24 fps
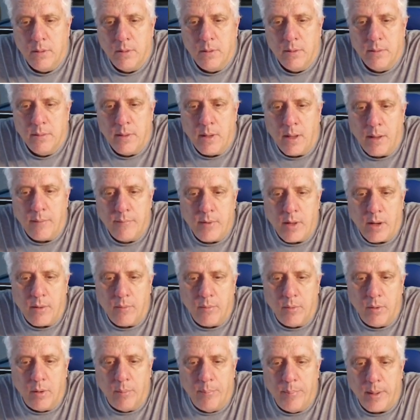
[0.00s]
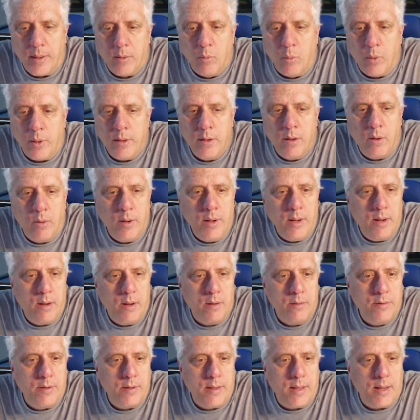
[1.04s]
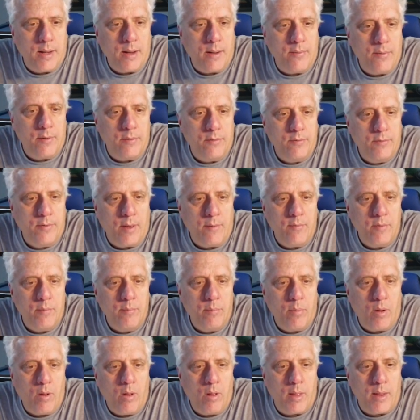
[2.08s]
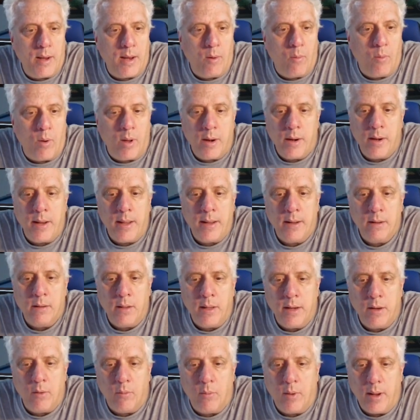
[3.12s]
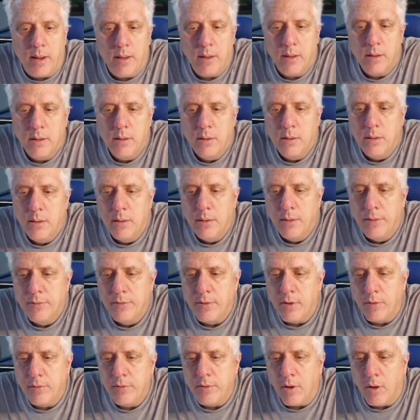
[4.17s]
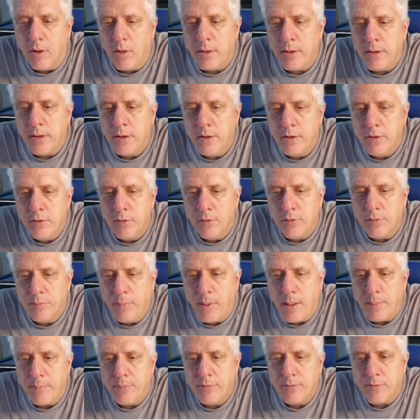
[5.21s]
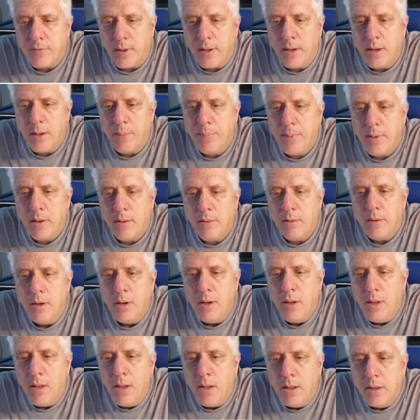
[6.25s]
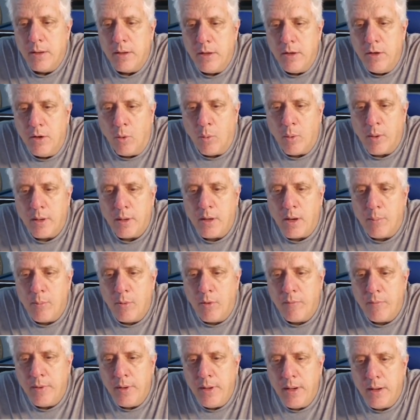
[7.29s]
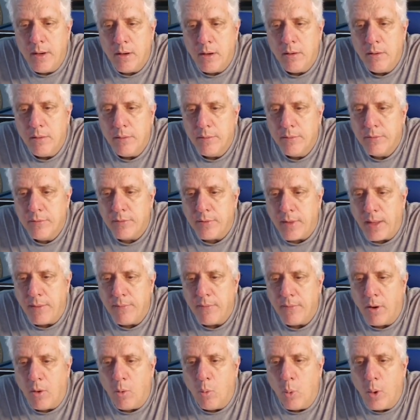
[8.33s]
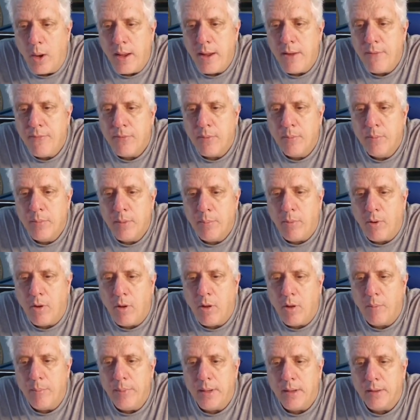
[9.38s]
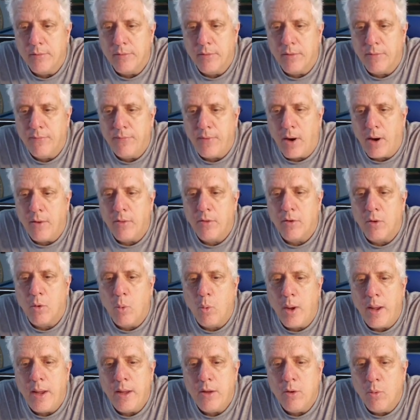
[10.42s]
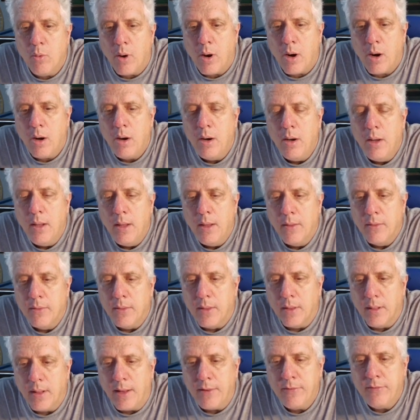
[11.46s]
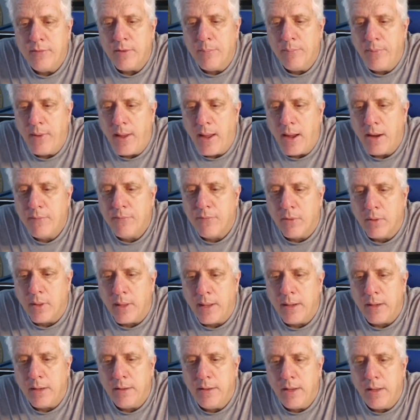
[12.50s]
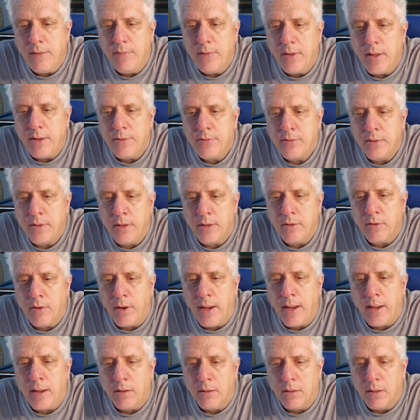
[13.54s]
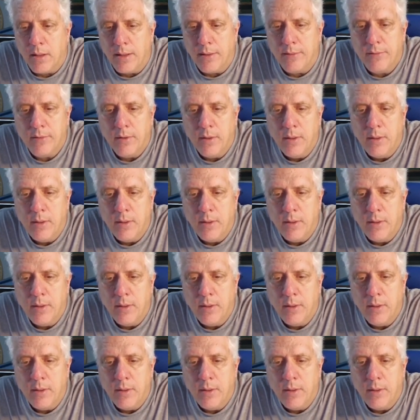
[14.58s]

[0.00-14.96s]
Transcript: Now I've got a real big window here to get on this 7 ball, and I want an angle anyway. So all I need to do is pop straight up here. You don't want to come over here. Stay away from the ball, because the farther away you are, the less impactful any deviation in your angle is.